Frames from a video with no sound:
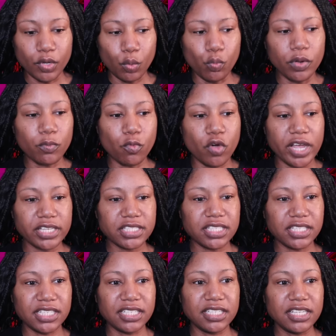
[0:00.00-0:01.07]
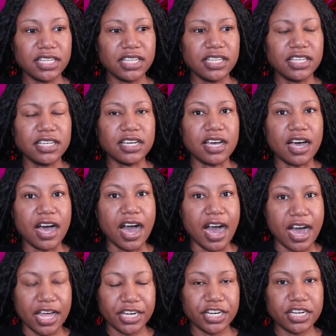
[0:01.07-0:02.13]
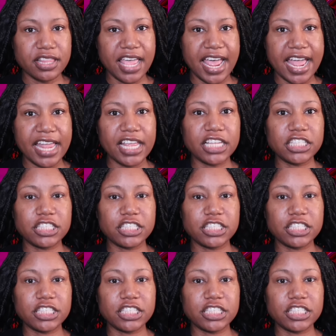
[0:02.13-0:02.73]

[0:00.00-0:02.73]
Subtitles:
would want to honor that,